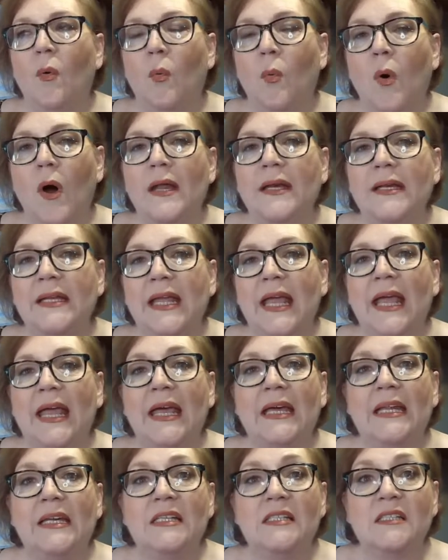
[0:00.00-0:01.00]
what
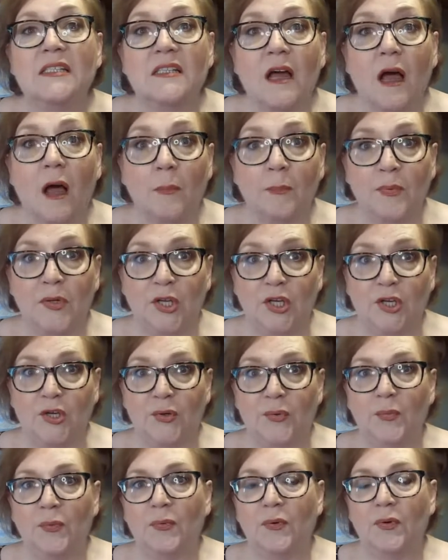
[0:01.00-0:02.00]
can stop
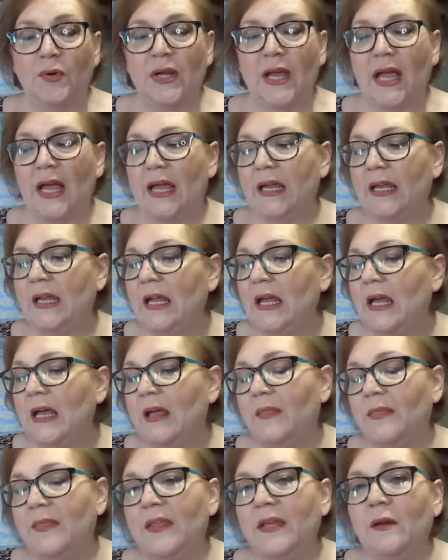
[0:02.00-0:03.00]
you. Okay.
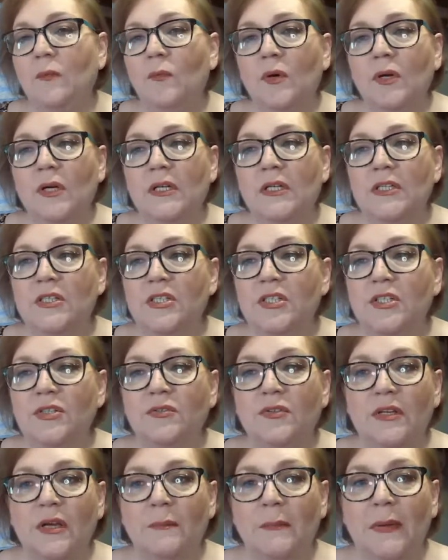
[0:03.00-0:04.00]
And then we're going to do
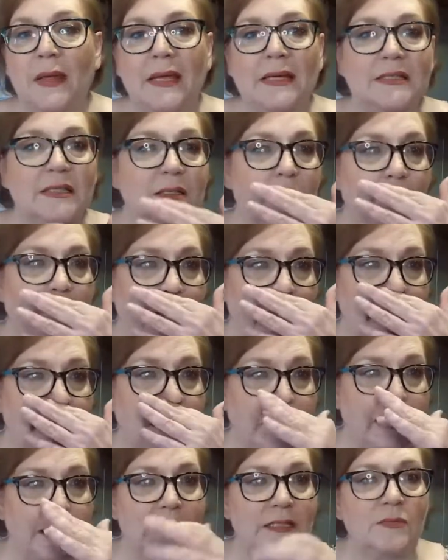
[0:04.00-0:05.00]
commands around
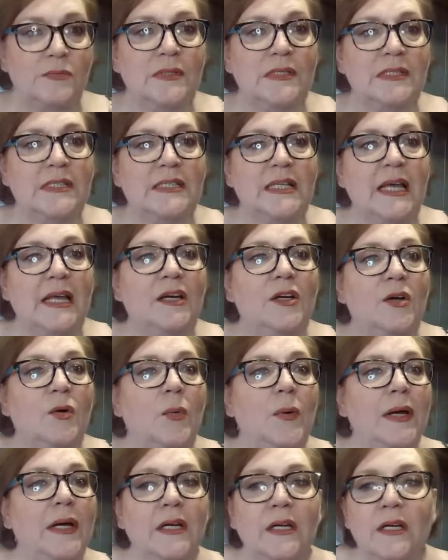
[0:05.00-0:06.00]
that. And I just want to say a
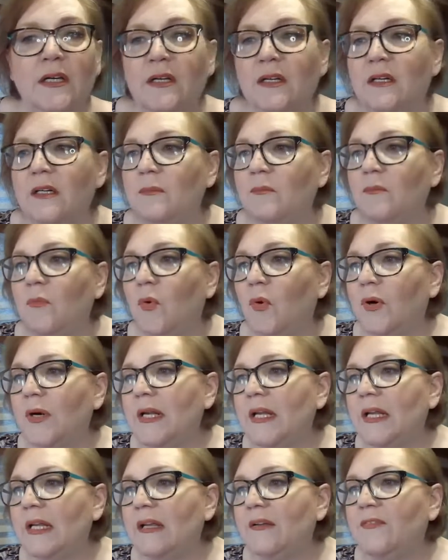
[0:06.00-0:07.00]
quick good
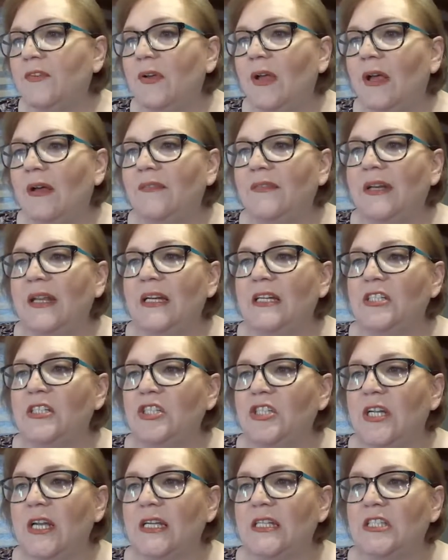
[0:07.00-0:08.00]
morning. If you haven't had
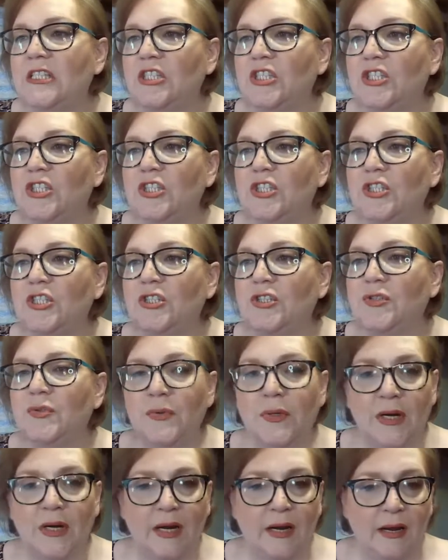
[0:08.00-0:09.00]
a chance to
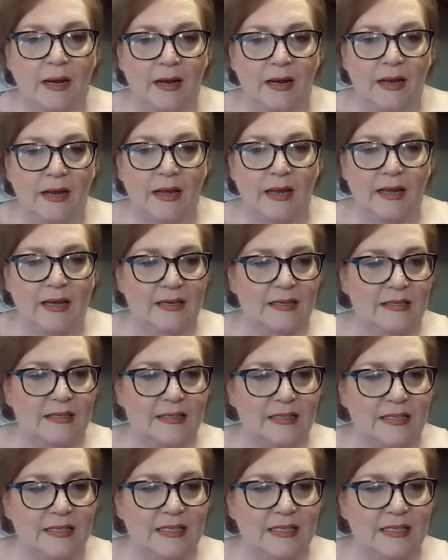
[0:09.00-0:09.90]
uh,